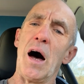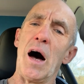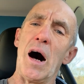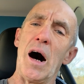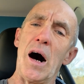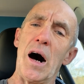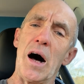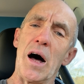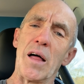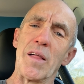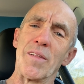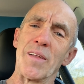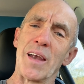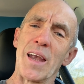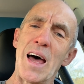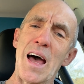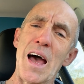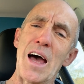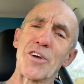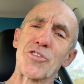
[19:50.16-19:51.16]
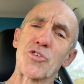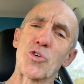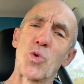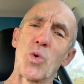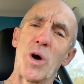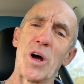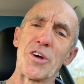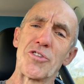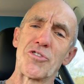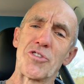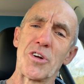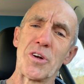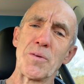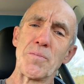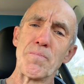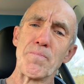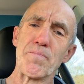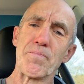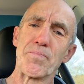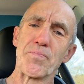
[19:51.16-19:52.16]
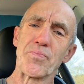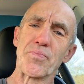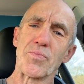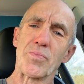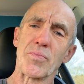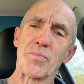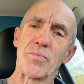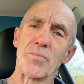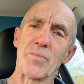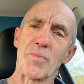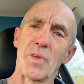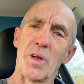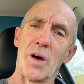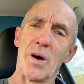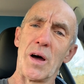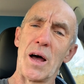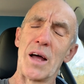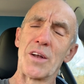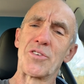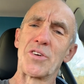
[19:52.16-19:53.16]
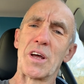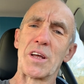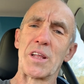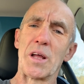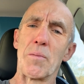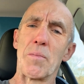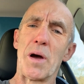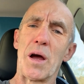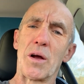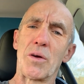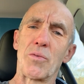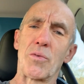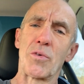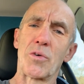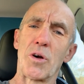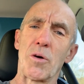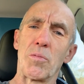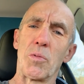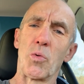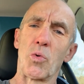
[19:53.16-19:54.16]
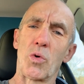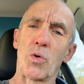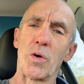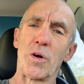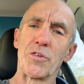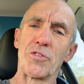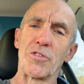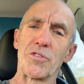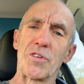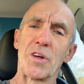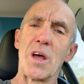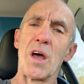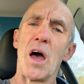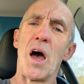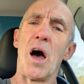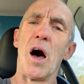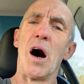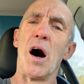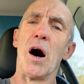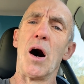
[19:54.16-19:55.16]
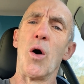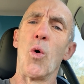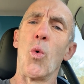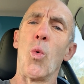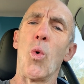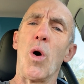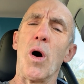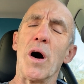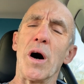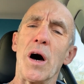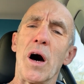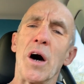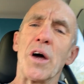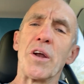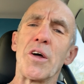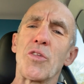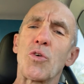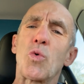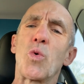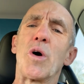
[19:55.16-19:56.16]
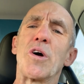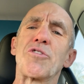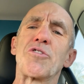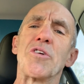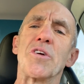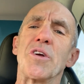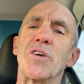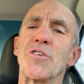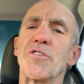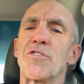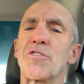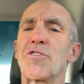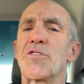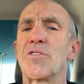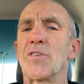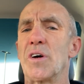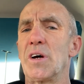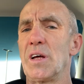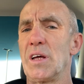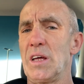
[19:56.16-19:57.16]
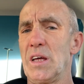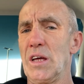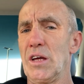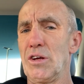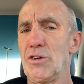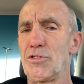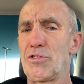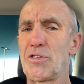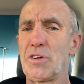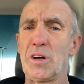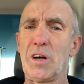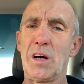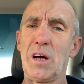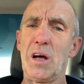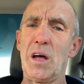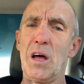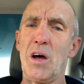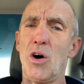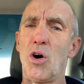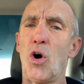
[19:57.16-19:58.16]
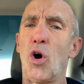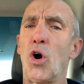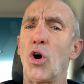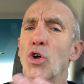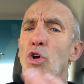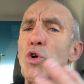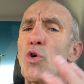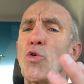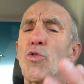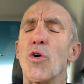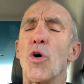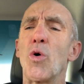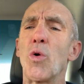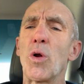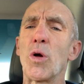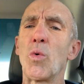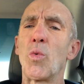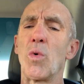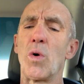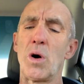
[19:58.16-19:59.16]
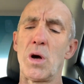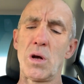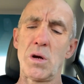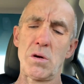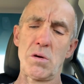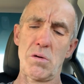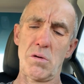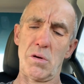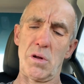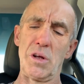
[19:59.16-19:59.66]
The last question, I'll take that back, a couple more questions. Another question is, are you the only one?